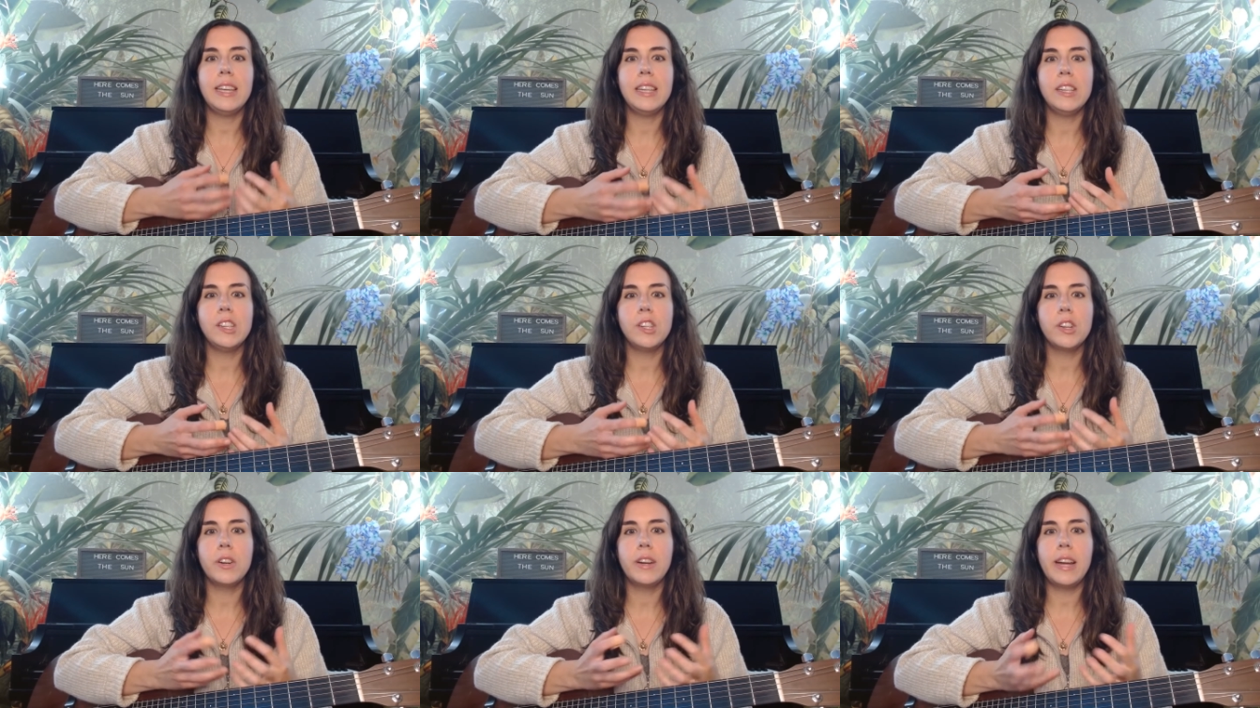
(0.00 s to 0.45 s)

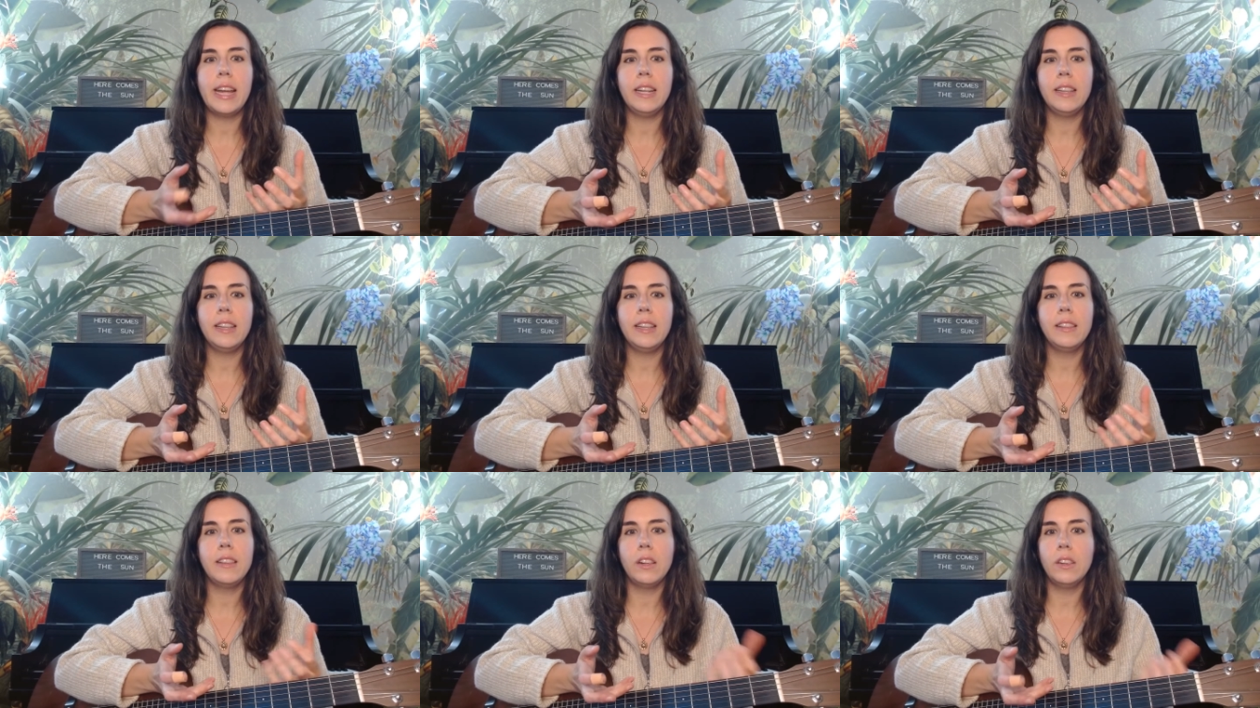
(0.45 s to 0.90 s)

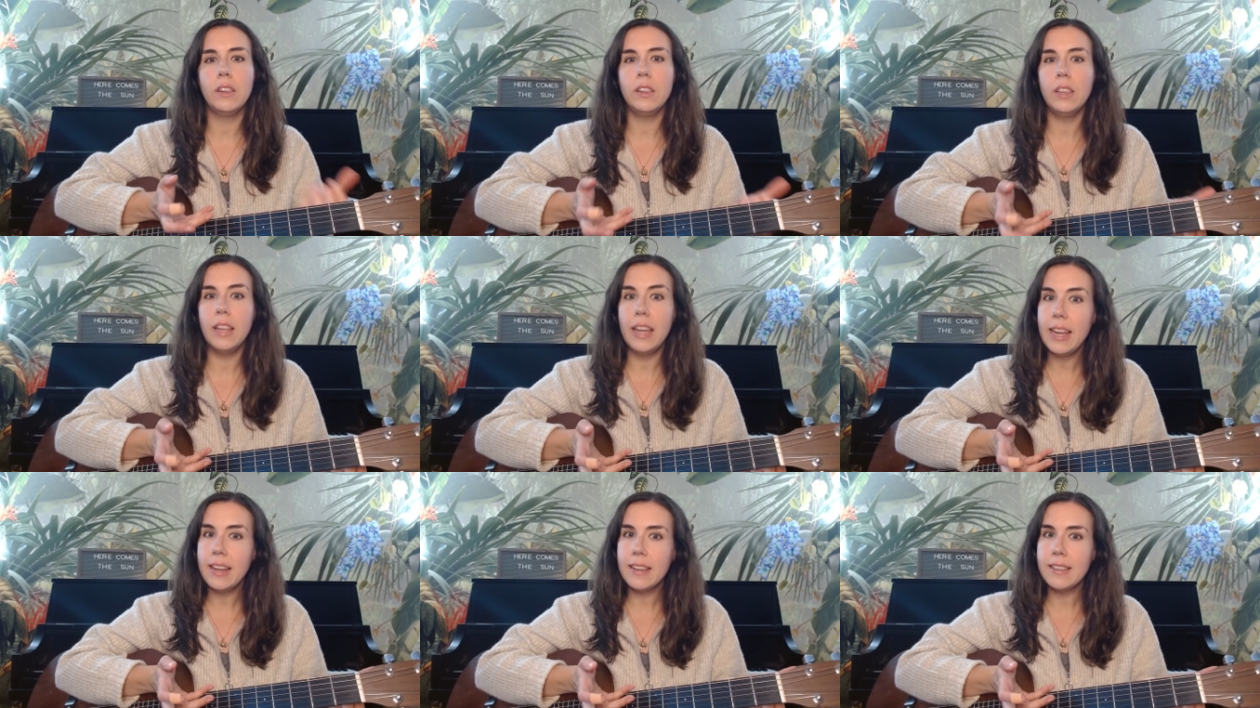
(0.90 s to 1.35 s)
integrate the
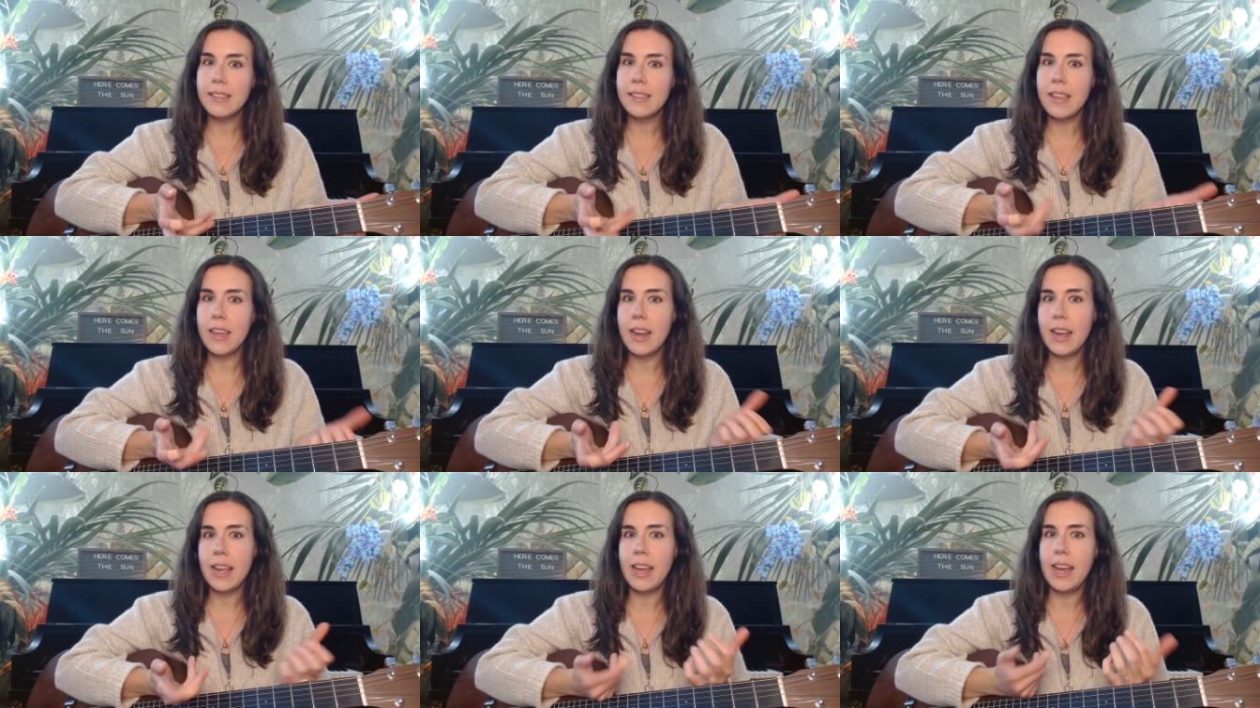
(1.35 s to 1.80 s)
licks
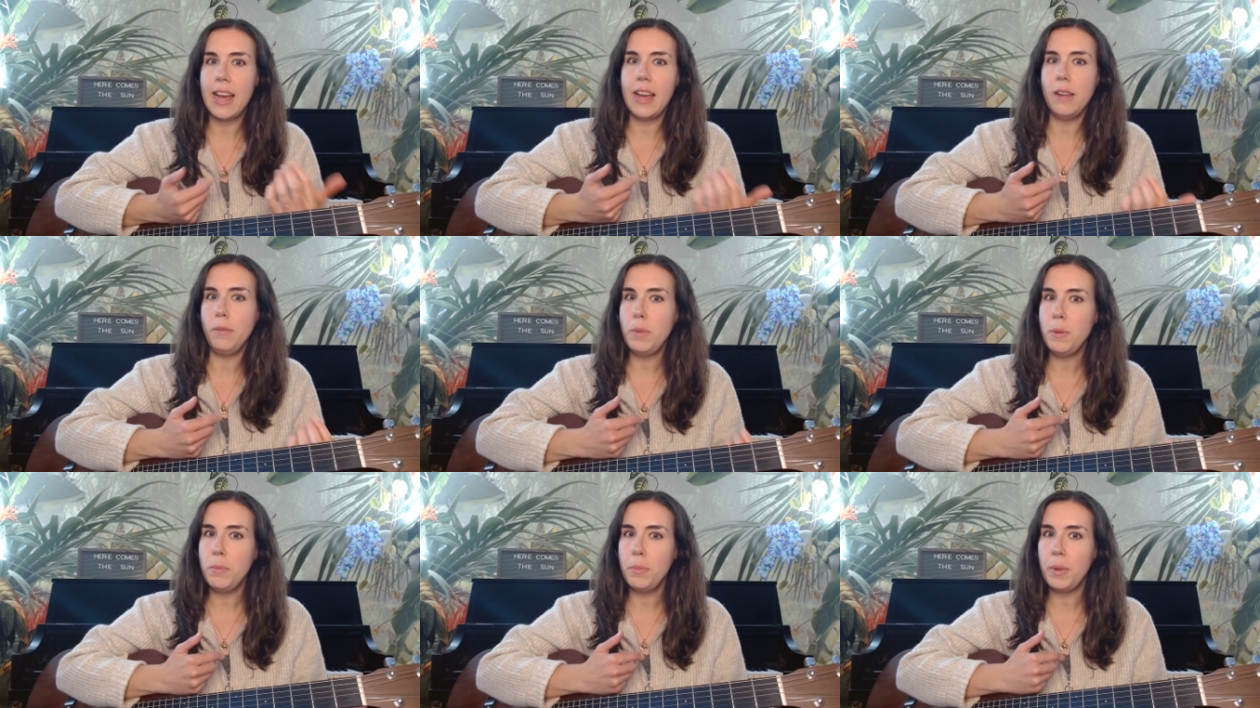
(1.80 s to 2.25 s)
that I had
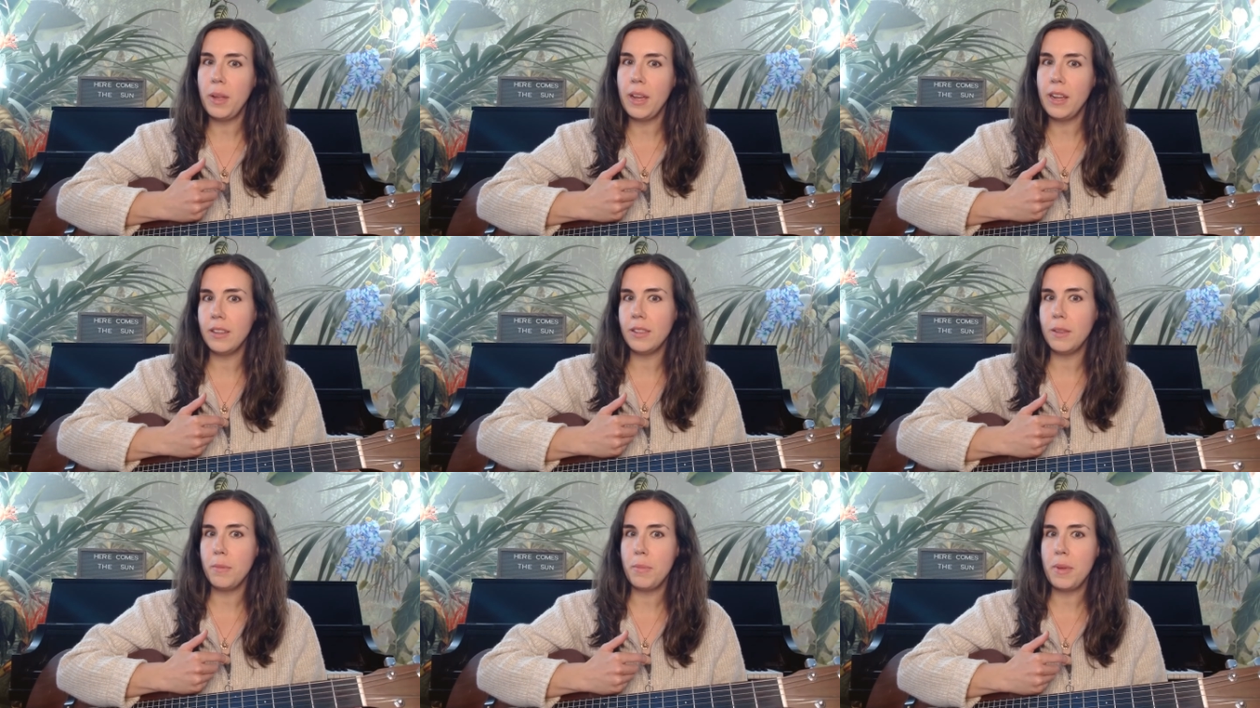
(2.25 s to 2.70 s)
been playing
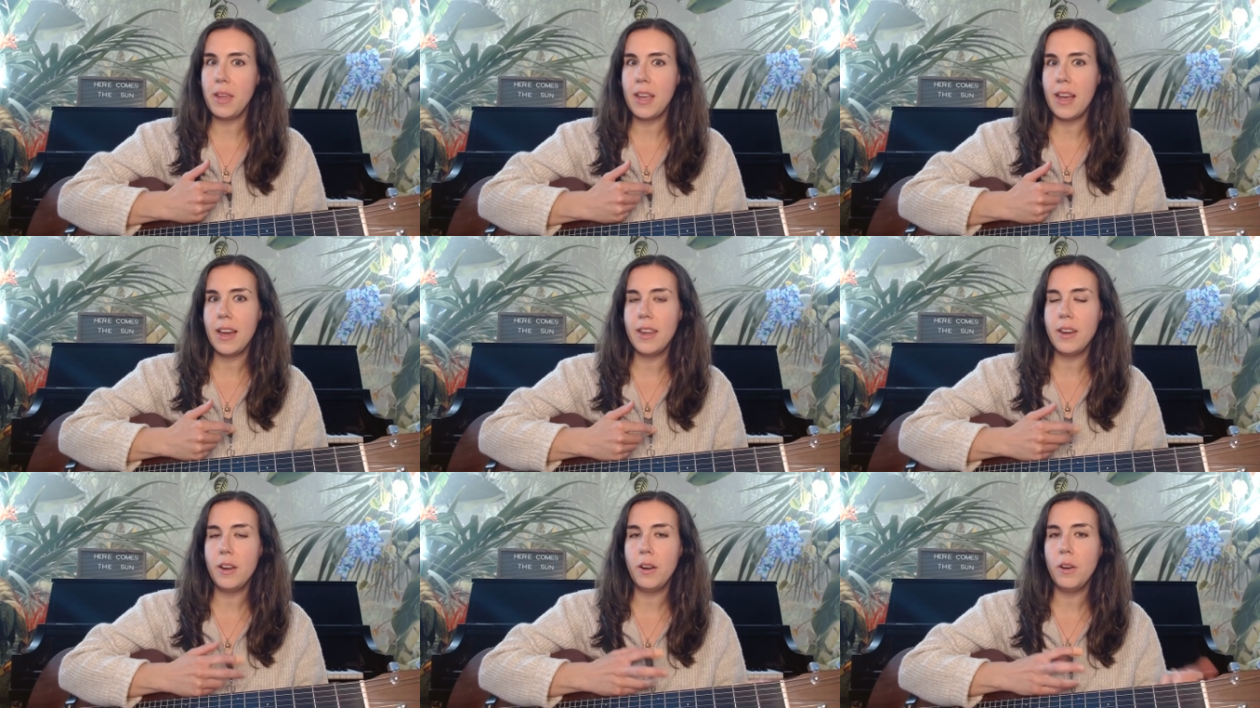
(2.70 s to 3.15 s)
on the
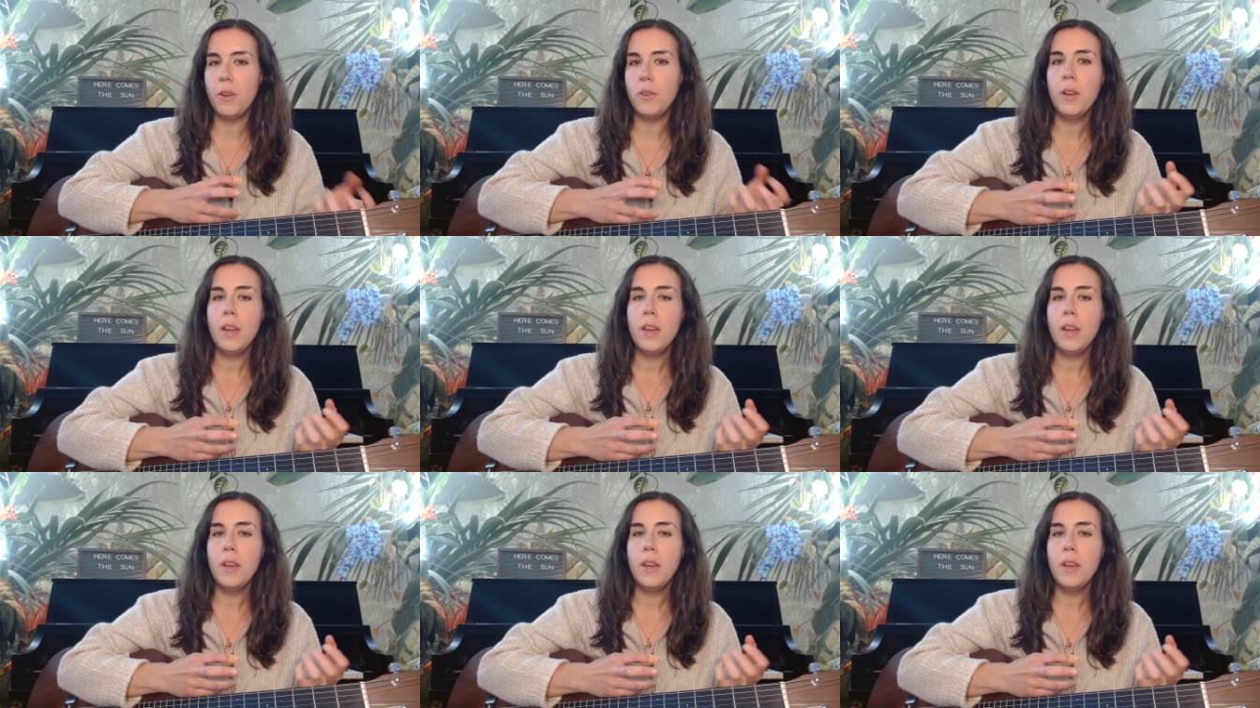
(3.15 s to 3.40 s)
piano